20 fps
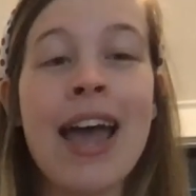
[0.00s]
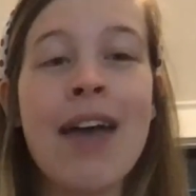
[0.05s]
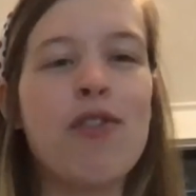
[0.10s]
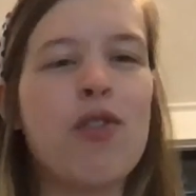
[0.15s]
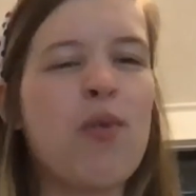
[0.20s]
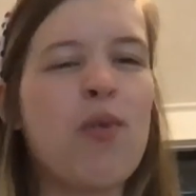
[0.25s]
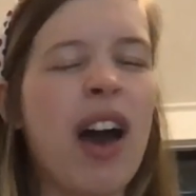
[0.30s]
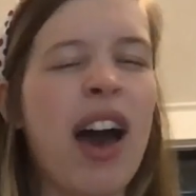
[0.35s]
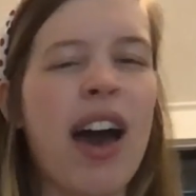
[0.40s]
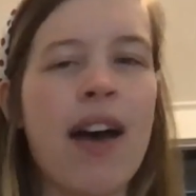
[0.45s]
If
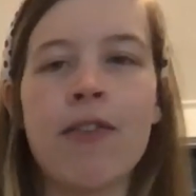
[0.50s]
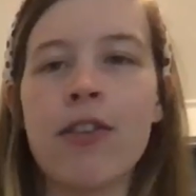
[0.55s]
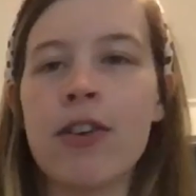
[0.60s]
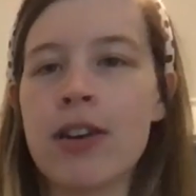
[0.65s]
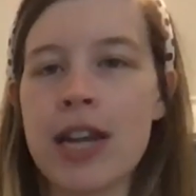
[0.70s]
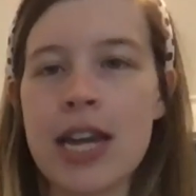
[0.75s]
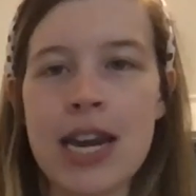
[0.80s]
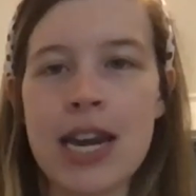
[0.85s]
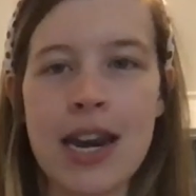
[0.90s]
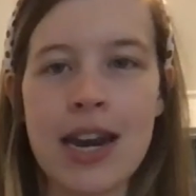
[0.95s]
you ever
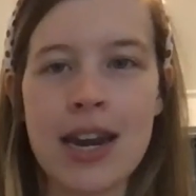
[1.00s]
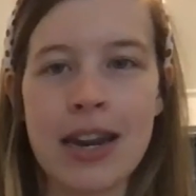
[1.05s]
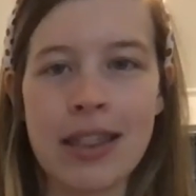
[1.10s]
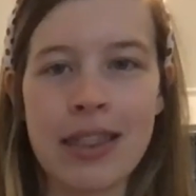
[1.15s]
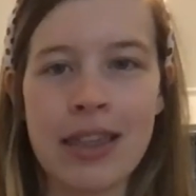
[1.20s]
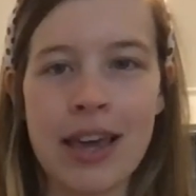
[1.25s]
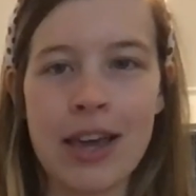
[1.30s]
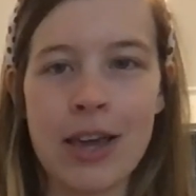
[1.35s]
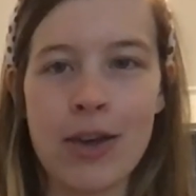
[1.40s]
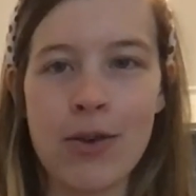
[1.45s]
need
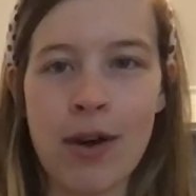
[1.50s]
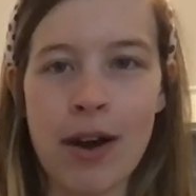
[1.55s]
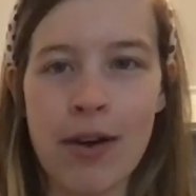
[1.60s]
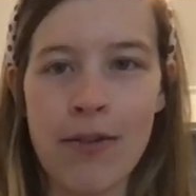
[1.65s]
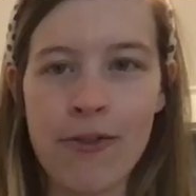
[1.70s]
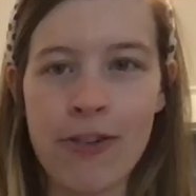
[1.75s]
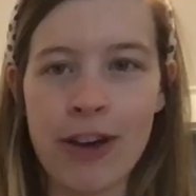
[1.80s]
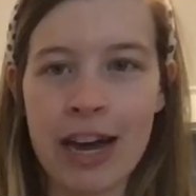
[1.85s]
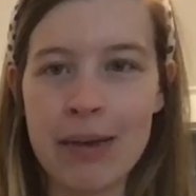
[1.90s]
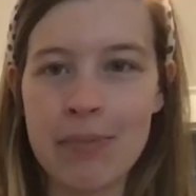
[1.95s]
anything, you
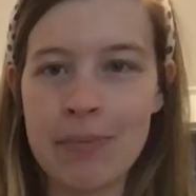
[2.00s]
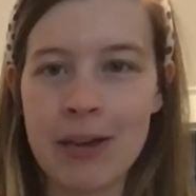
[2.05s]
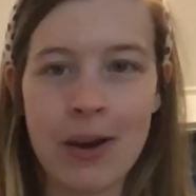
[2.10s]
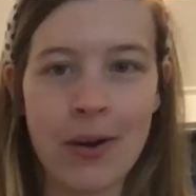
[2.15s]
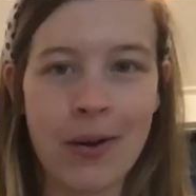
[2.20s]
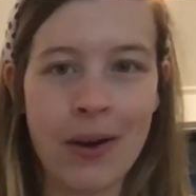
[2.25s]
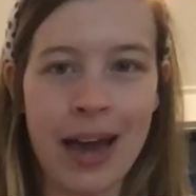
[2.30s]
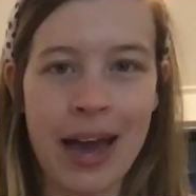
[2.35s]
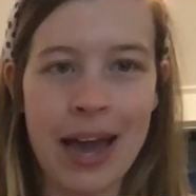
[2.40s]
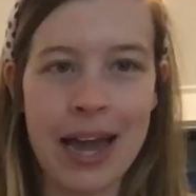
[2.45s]
come find me,
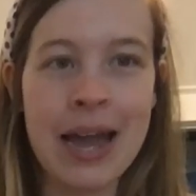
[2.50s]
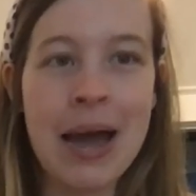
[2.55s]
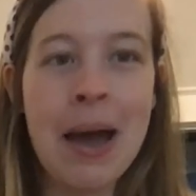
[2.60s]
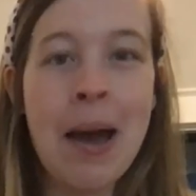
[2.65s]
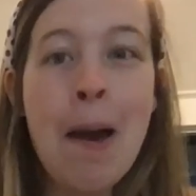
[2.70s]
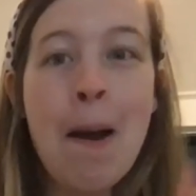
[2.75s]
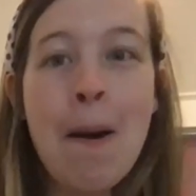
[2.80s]
okay?